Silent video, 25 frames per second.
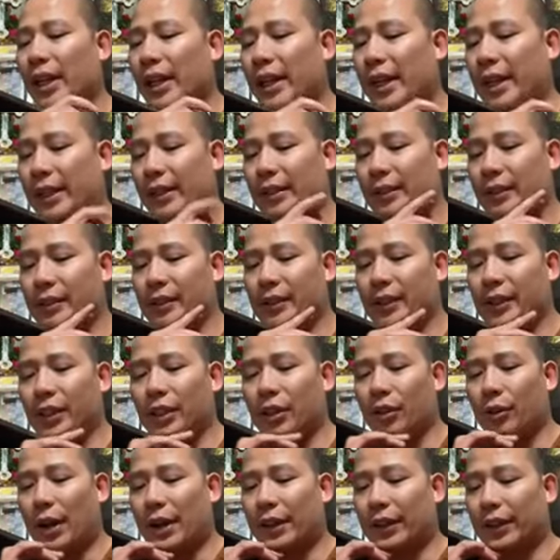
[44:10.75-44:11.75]
And, you
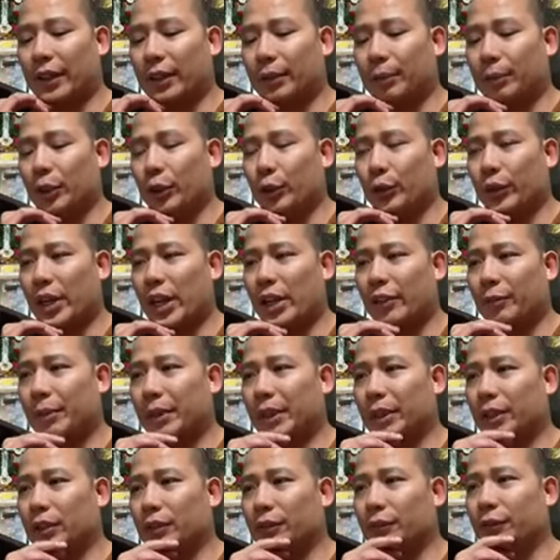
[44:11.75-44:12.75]
know, I think you and I have
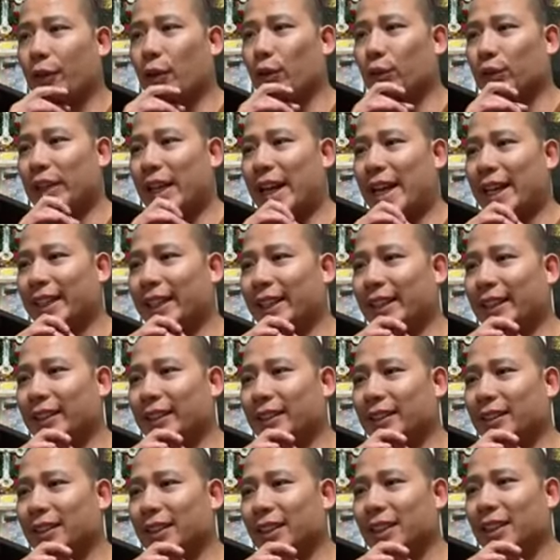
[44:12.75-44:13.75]
been phone
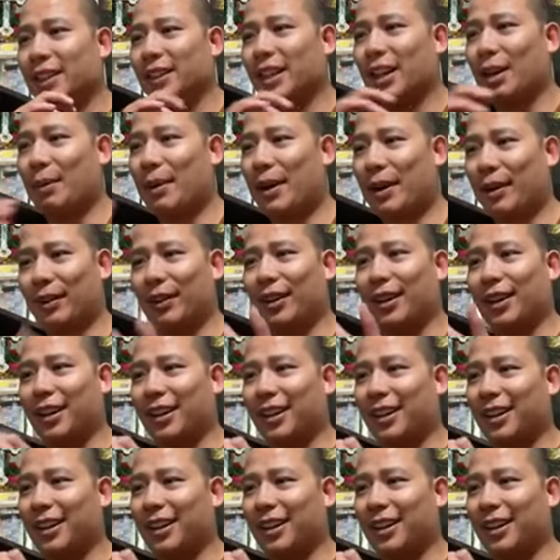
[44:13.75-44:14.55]
tagging about,